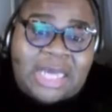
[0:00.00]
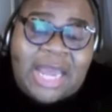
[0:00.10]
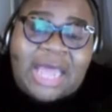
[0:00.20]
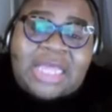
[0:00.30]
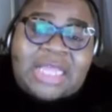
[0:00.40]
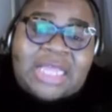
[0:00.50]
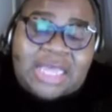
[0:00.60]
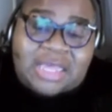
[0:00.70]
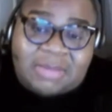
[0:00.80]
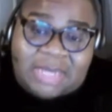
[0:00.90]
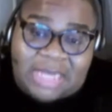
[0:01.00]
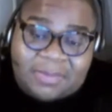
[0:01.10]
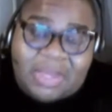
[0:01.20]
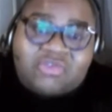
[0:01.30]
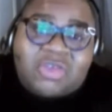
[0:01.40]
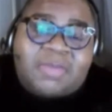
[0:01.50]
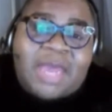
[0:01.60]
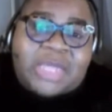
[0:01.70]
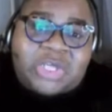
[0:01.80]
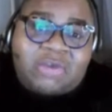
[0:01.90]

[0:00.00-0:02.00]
and I think take some deep introspection